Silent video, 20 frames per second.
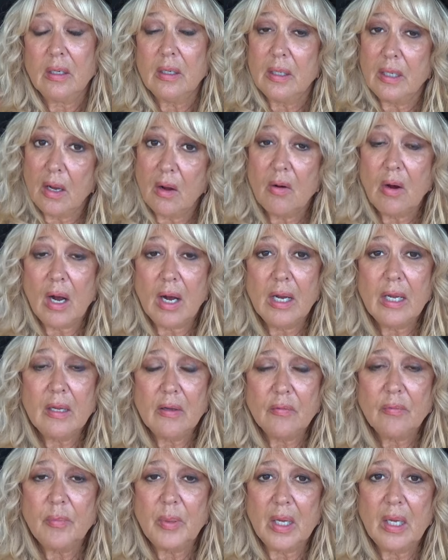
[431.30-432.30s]
Now, I
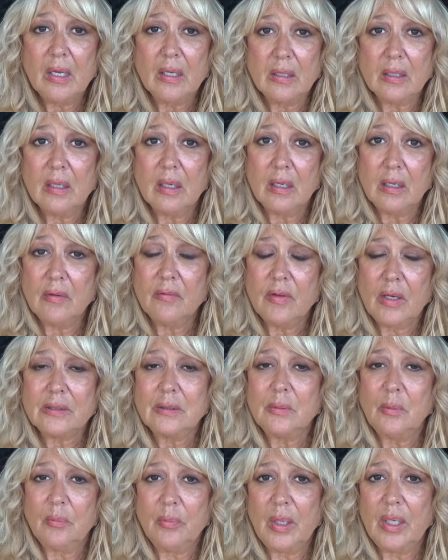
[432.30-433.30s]
have been an
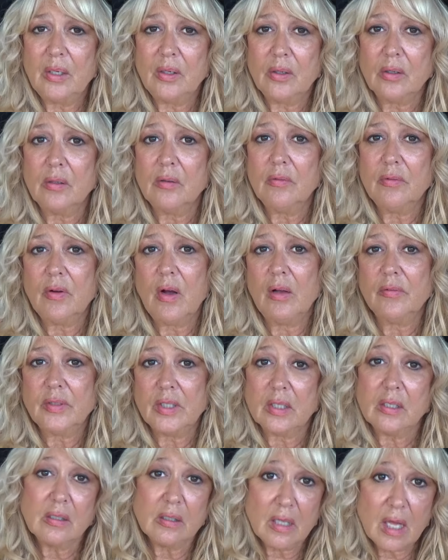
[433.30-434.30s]
investment banker involved
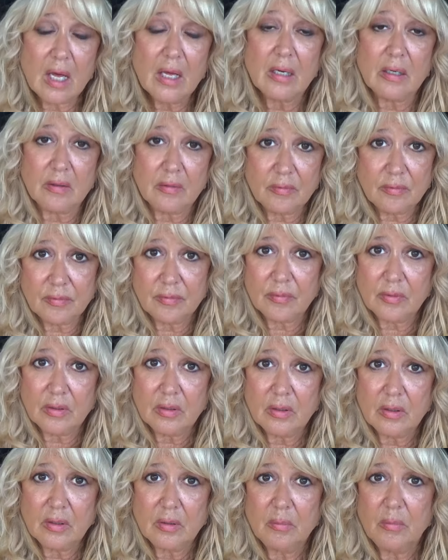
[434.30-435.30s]
in a lot of
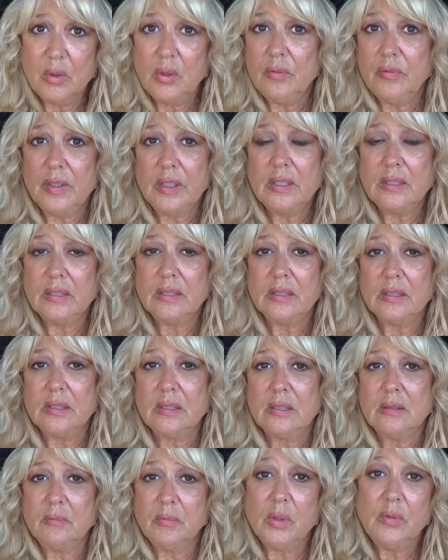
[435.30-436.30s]
movies
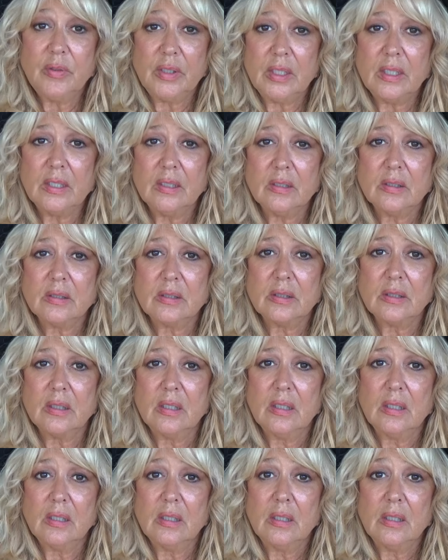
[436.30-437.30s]
movie deals.
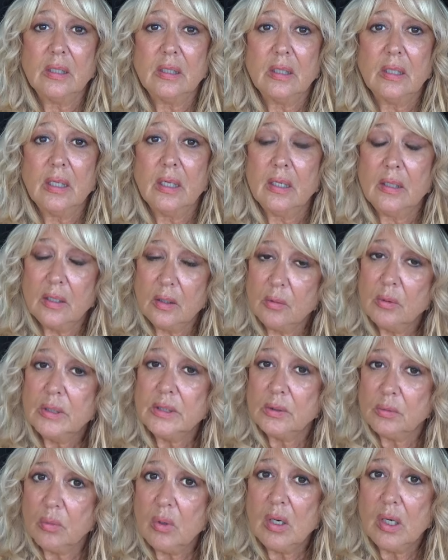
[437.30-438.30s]
And there
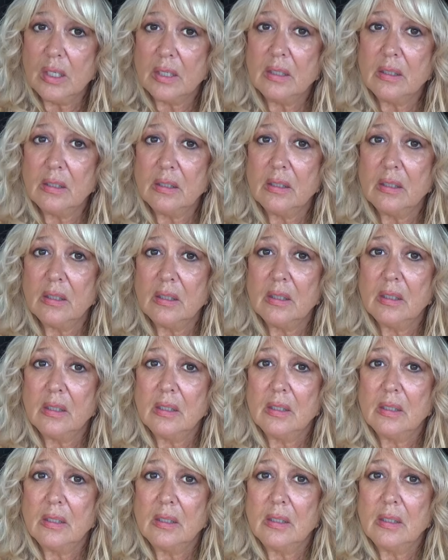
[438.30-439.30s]
was one
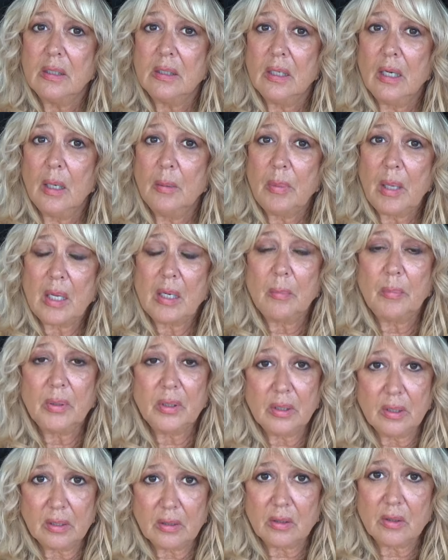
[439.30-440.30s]
about a
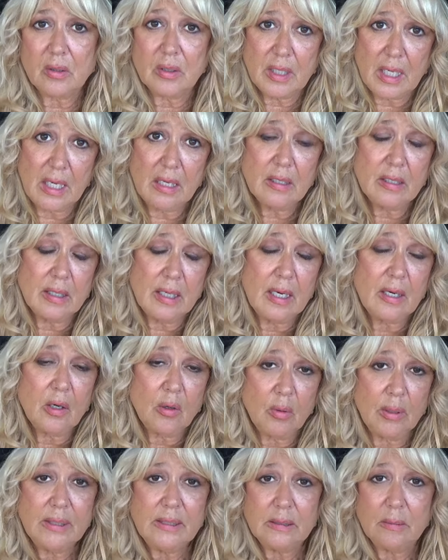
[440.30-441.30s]
political candidate
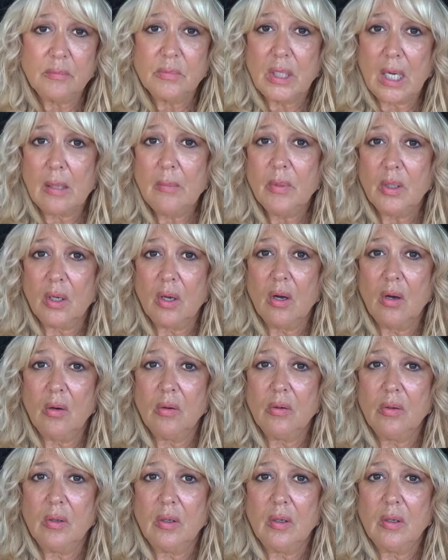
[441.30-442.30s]
quite some time
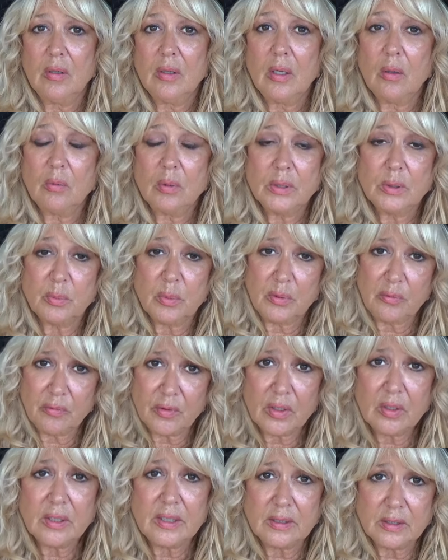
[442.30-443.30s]
ago that was
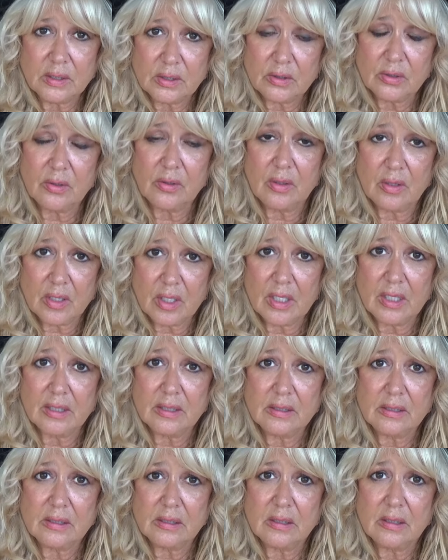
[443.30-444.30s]
revealing certain
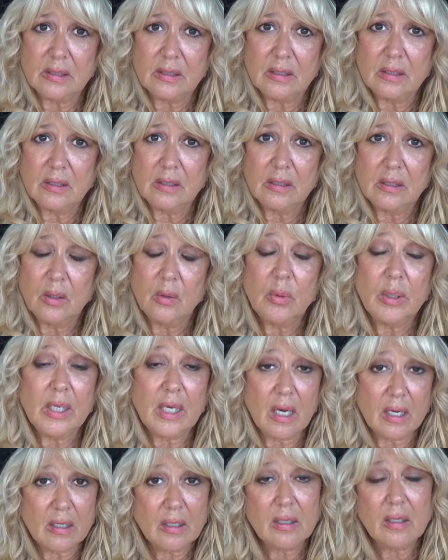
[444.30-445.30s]
things. And we
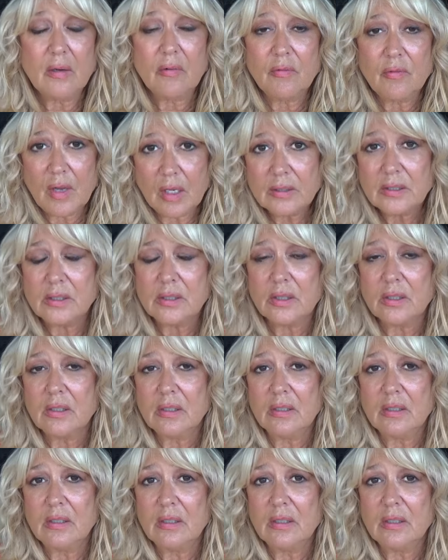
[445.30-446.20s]
got an investor.